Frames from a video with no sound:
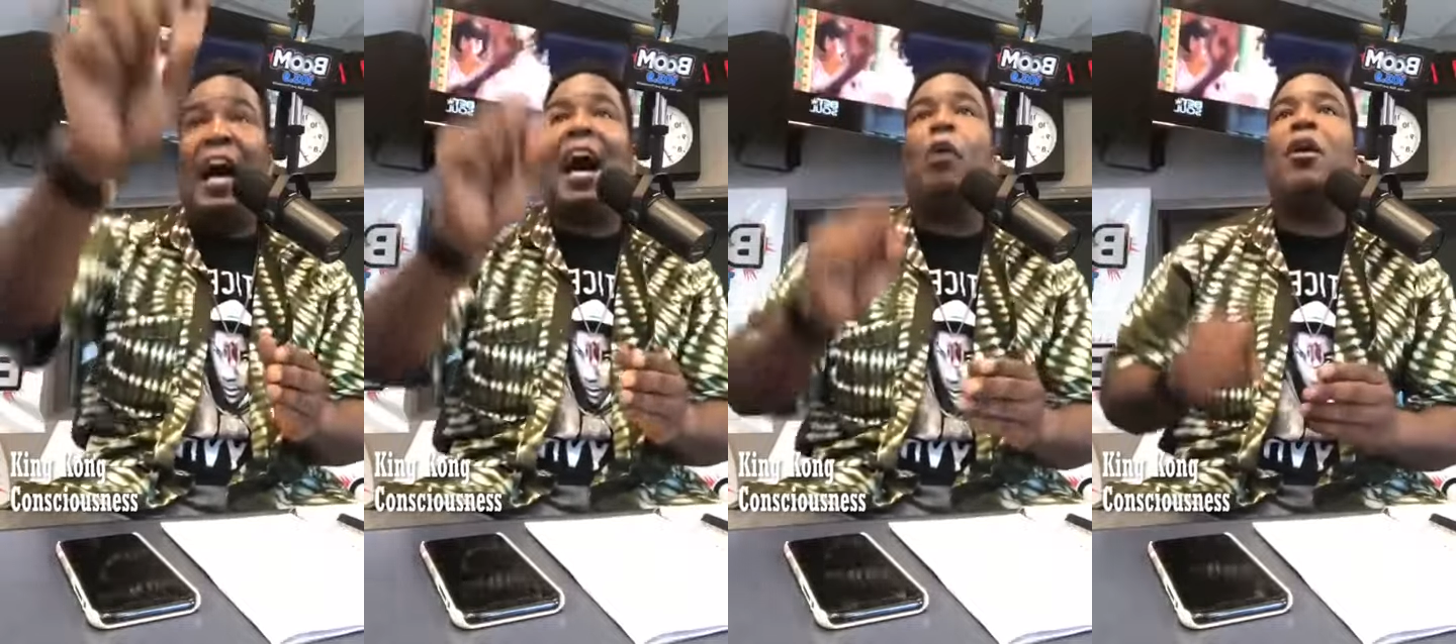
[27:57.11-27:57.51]

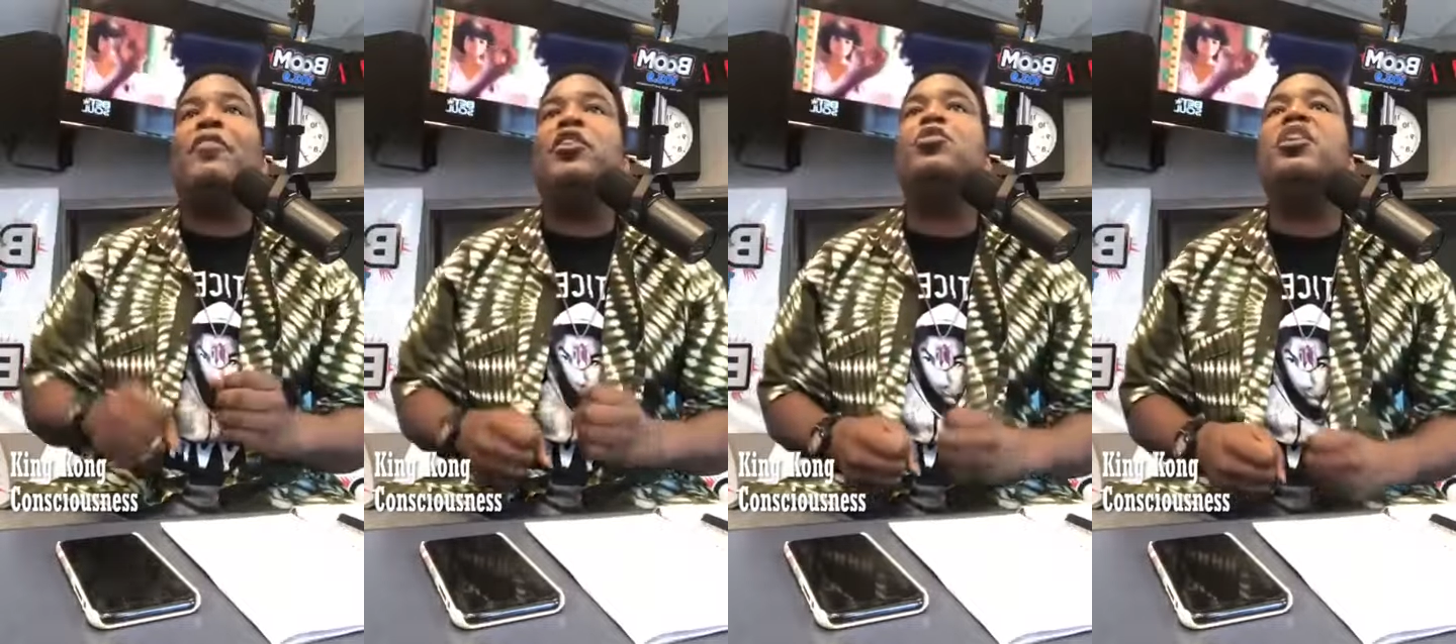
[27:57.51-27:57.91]

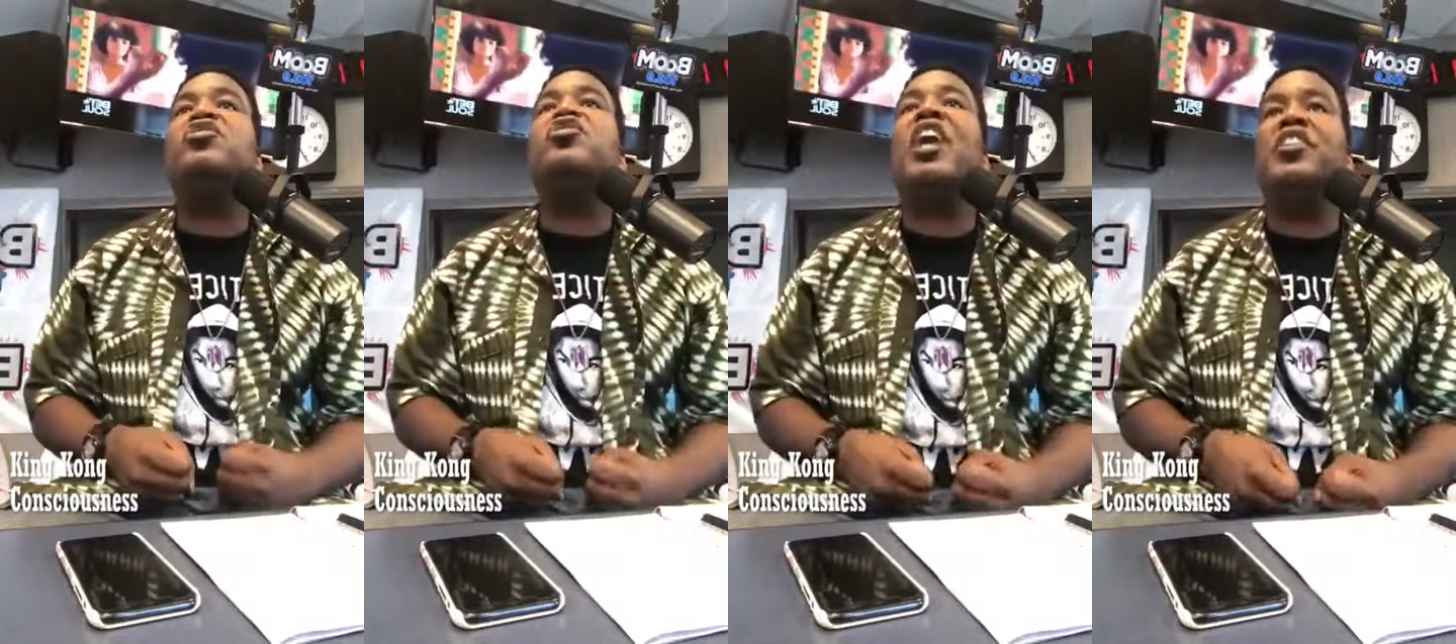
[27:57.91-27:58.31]
However, you
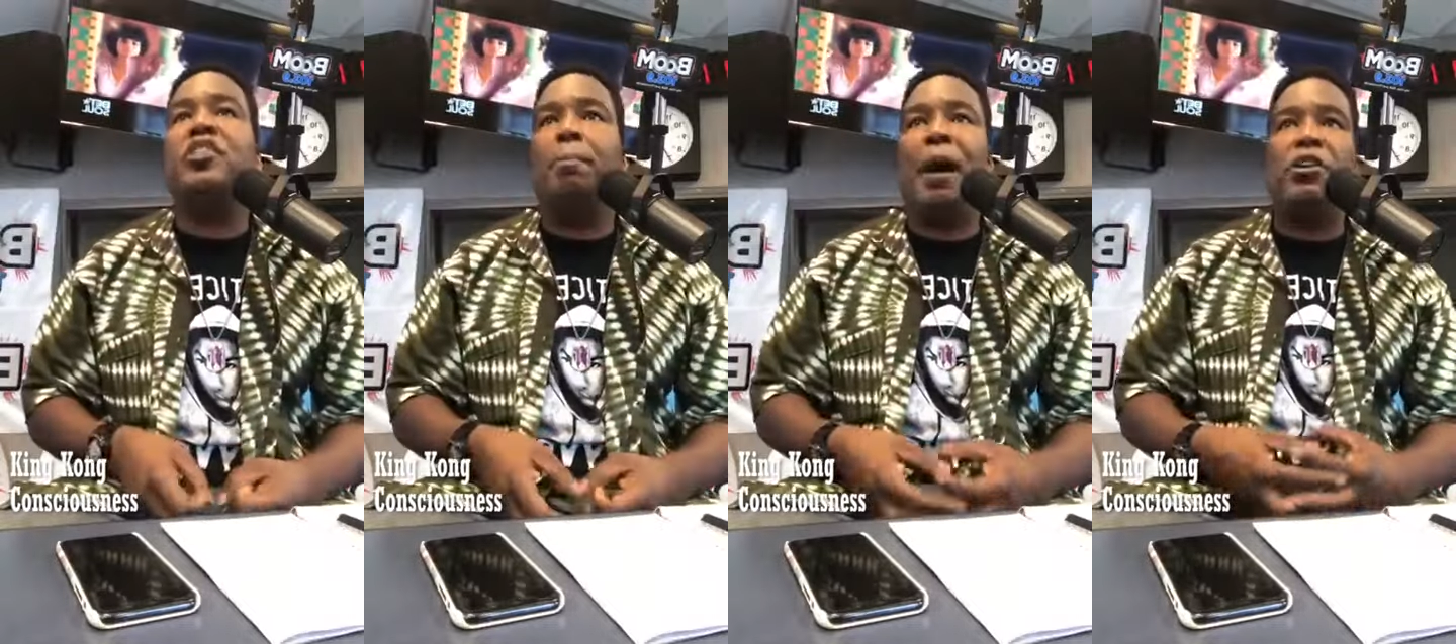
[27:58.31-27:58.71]
can
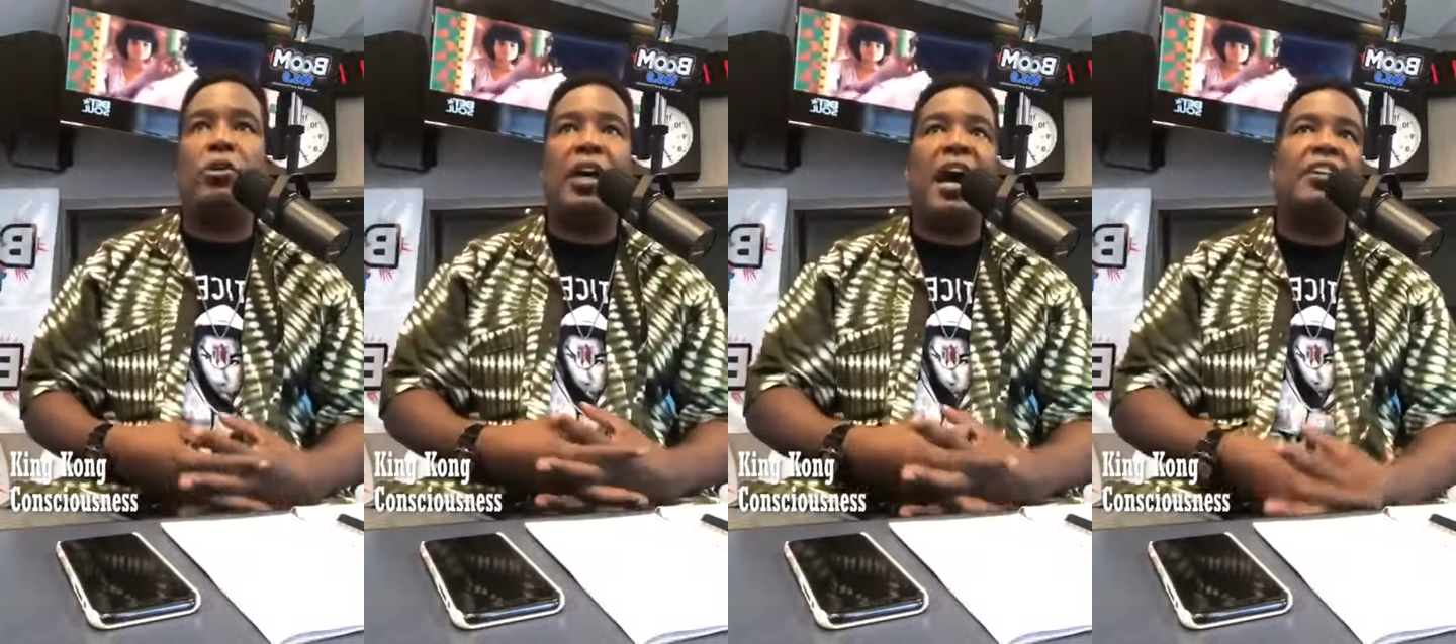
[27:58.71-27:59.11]
change it by
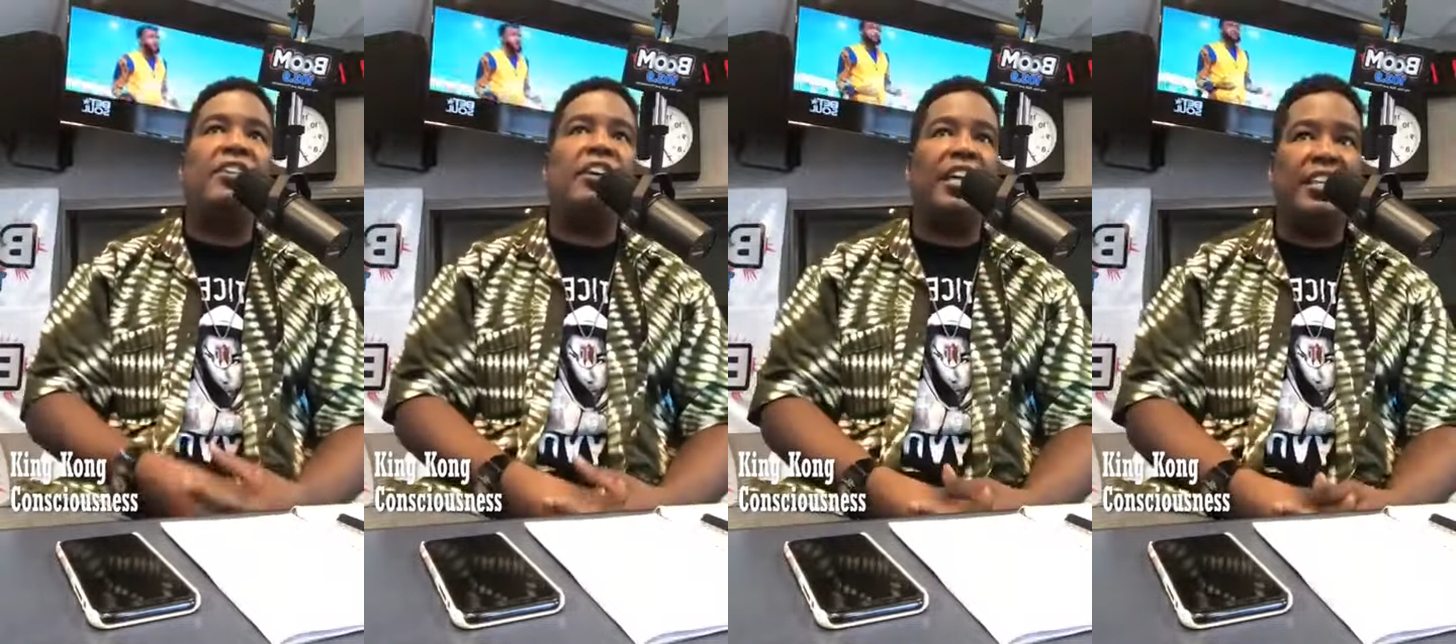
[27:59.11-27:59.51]
your
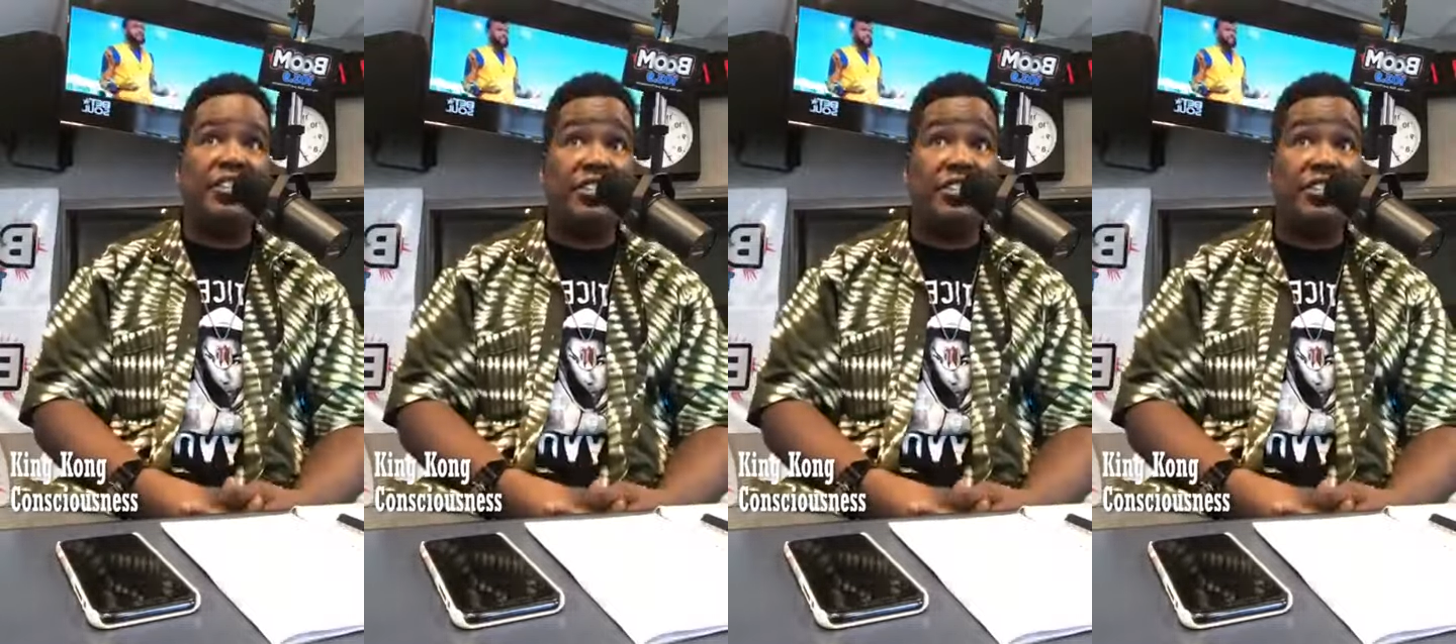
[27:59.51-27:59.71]
conduct and